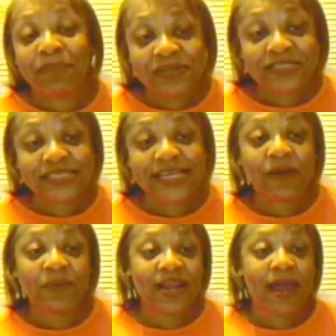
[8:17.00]
Personally,
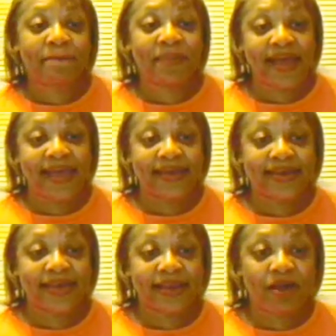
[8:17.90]
I would not buy it
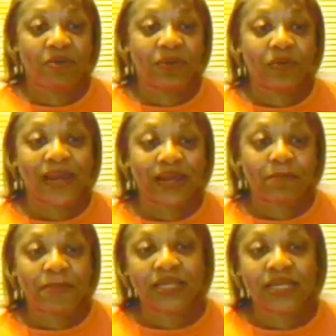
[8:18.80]
again. I wouldn't
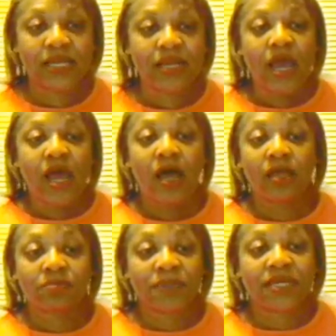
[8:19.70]
recommend it,
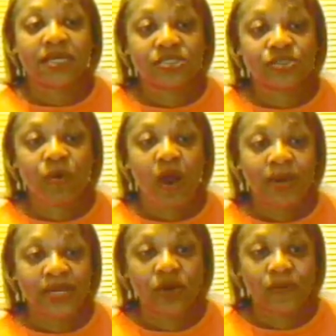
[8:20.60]
because you
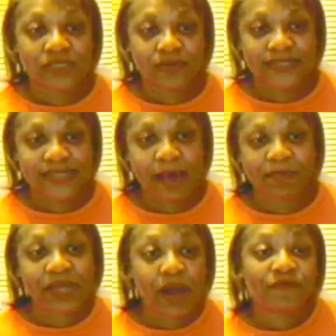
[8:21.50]
already know what's going to
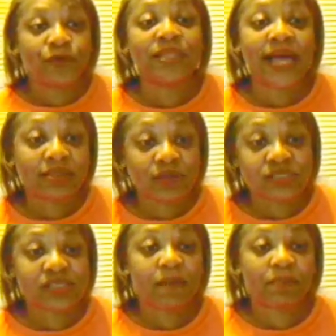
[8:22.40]
happen. Now, if you like
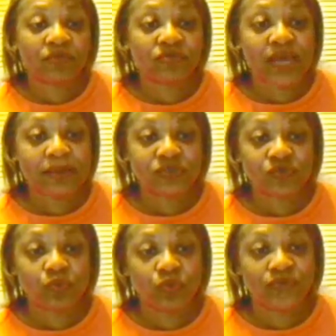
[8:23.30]
those types
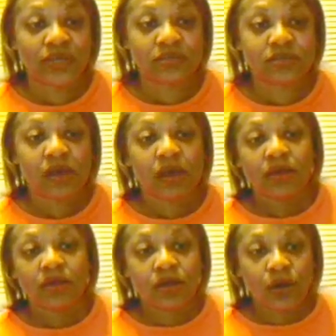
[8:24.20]
of movies,
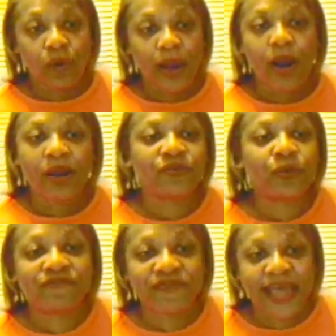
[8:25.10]
you know, or if
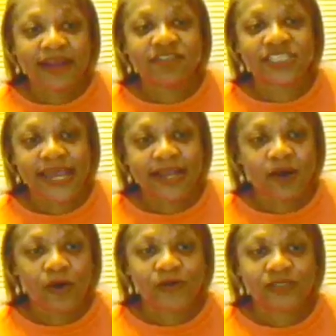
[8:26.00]
you're a fan of
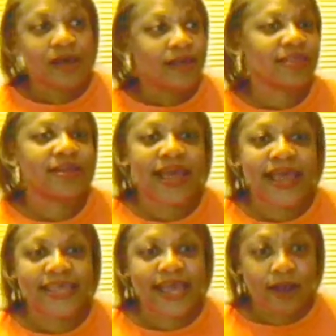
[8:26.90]
J-Lo's, then
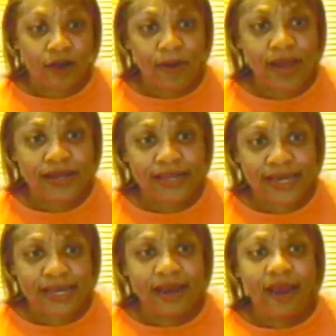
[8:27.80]
hey, yeah, go out and
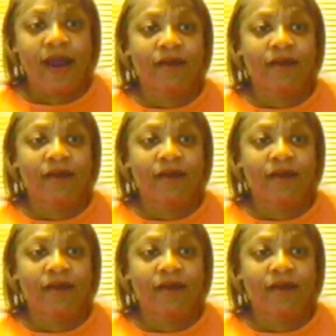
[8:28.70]
get it.